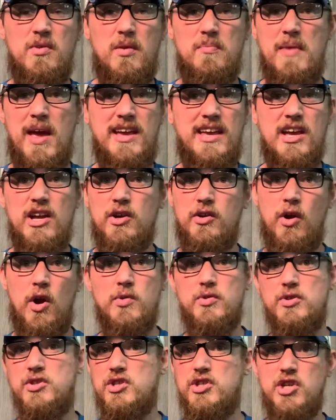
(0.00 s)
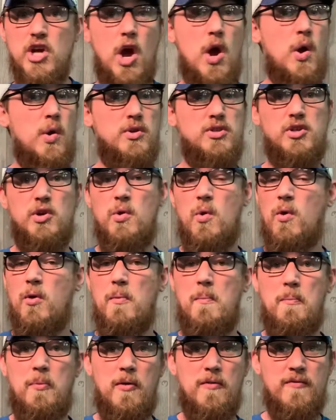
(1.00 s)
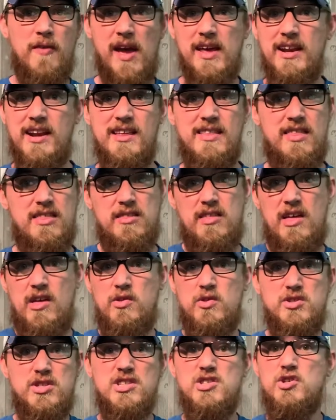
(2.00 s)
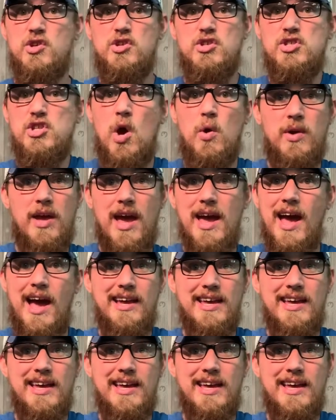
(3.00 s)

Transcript: making gross jokes or profanity, that those things are just okay.